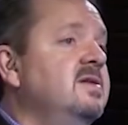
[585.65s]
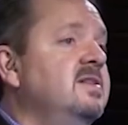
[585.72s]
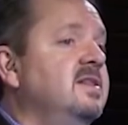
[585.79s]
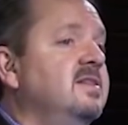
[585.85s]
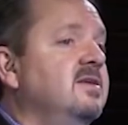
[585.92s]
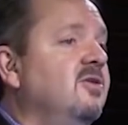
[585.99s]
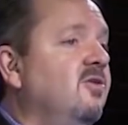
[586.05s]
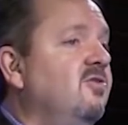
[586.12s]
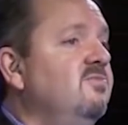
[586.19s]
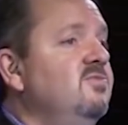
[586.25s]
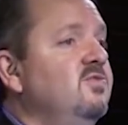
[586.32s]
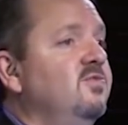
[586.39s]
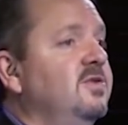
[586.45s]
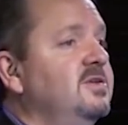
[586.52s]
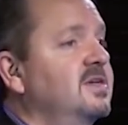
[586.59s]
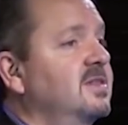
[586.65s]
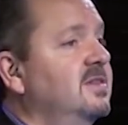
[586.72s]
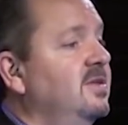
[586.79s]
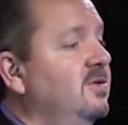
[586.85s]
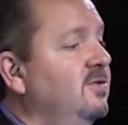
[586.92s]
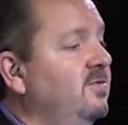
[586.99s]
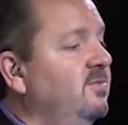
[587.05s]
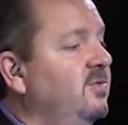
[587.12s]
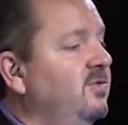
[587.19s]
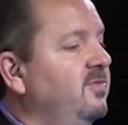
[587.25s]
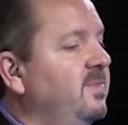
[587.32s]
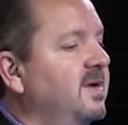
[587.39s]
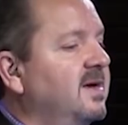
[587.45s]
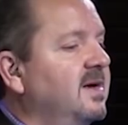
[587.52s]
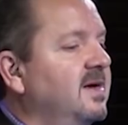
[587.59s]
that the old move reject the new move
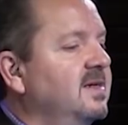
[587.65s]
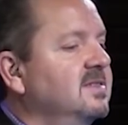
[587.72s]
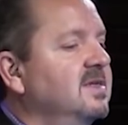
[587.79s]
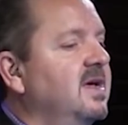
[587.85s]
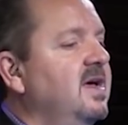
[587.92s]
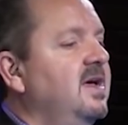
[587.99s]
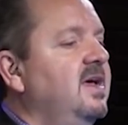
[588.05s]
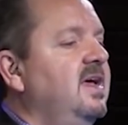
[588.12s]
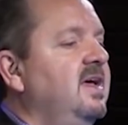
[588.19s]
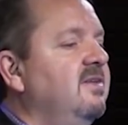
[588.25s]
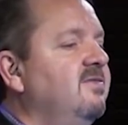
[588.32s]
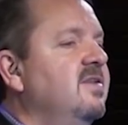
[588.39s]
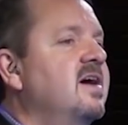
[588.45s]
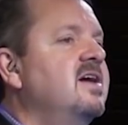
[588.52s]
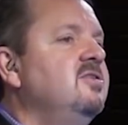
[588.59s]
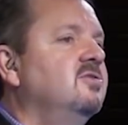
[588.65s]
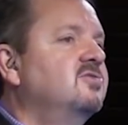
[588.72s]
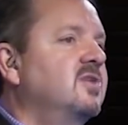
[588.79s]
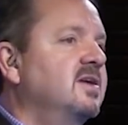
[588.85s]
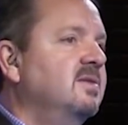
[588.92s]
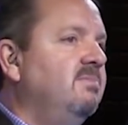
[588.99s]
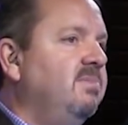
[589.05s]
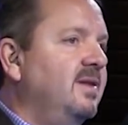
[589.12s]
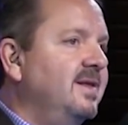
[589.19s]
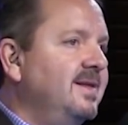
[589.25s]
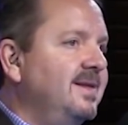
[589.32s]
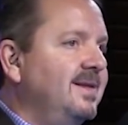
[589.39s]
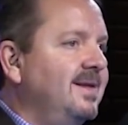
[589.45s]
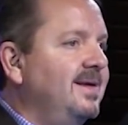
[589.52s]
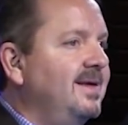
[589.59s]
because if not you'll try to
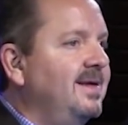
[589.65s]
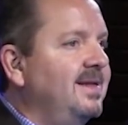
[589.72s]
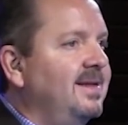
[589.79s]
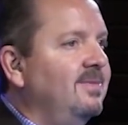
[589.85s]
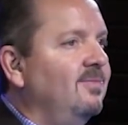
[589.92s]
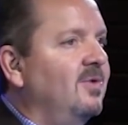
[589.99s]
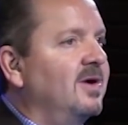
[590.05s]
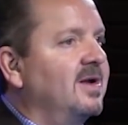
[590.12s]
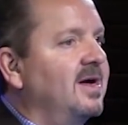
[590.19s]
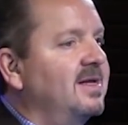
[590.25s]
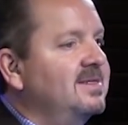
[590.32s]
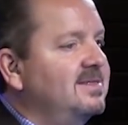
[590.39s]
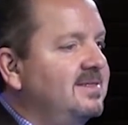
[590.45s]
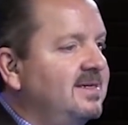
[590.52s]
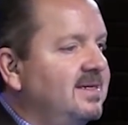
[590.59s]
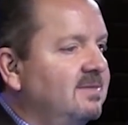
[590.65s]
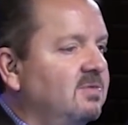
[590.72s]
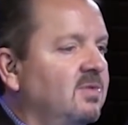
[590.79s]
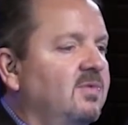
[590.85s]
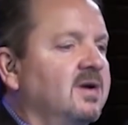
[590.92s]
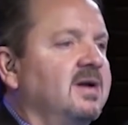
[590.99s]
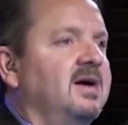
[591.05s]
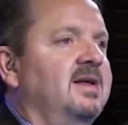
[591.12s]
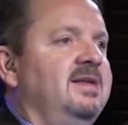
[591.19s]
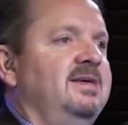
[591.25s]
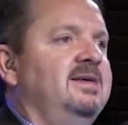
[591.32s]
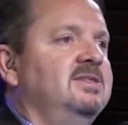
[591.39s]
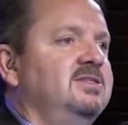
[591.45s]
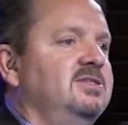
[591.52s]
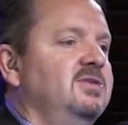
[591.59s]
blend in what God did with what God
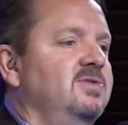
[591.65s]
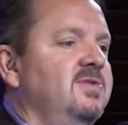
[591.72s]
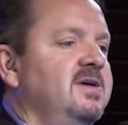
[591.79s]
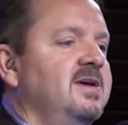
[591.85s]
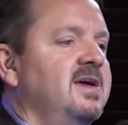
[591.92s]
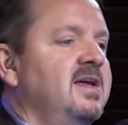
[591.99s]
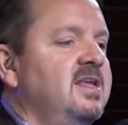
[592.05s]
is doing and